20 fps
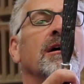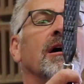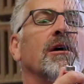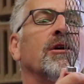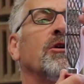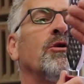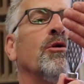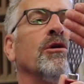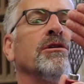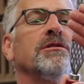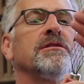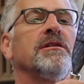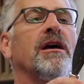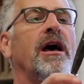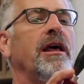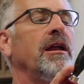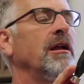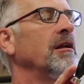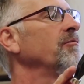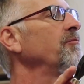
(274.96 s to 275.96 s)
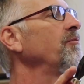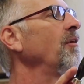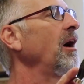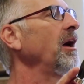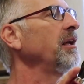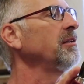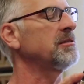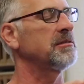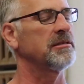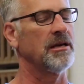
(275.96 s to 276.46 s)
a coarse side and a
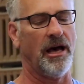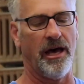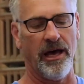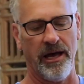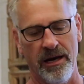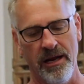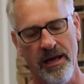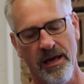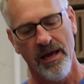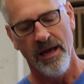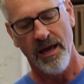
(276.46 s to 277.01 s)
fine side,